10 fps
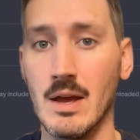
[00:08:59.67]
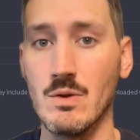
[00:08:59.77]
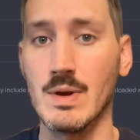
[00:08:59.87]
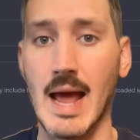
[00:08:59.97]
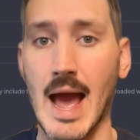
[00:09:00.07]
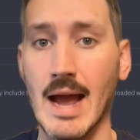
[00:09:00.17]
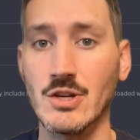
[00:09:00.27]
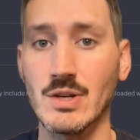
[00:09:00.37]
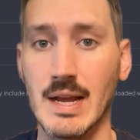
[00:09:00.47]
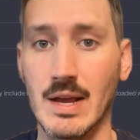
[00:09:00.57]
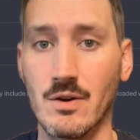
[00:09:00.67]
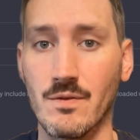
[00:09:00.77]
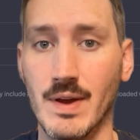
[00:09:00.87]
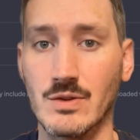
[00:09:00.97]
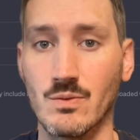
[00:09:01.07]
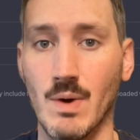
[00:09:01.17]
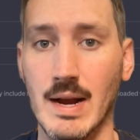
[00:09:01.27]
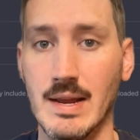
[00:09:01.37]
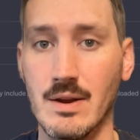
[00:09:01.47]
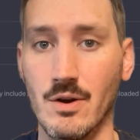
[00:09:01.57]
you can actually interface
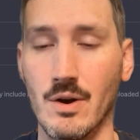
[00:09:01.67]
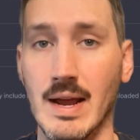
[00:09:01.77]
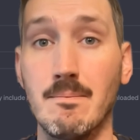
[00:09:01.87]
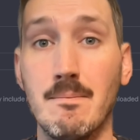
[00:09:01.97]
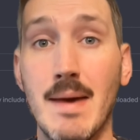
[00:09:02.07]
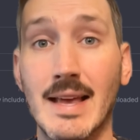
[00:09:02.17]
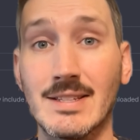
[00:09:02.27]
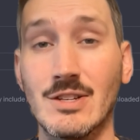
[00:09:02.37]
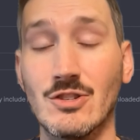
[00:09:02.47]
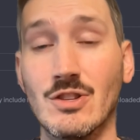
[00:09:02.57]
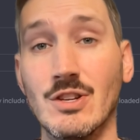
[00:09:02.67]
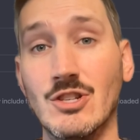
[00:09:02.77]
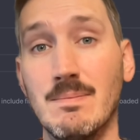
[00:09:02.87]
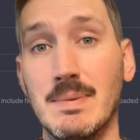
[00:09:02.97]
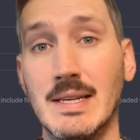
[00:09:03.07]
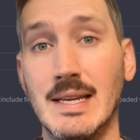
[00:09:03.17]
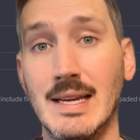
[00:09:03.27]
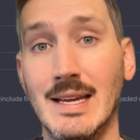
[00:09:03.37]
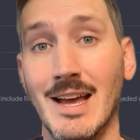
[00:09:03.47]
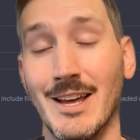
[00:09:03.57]
right here and message the
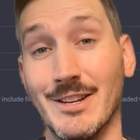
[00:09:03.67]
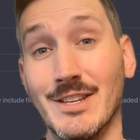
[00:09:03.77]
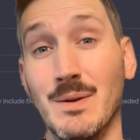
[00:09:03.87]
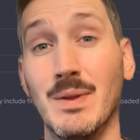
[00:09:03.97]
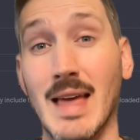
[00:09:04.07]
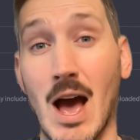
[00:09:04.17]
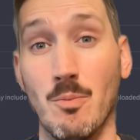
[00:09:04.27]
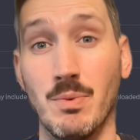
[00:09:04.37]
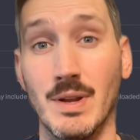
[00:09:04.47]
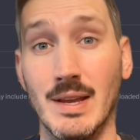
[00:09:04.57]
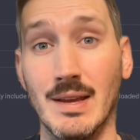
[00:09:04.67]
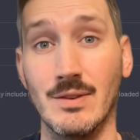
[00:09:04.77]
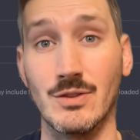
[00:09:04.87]
GPT to see what the output is.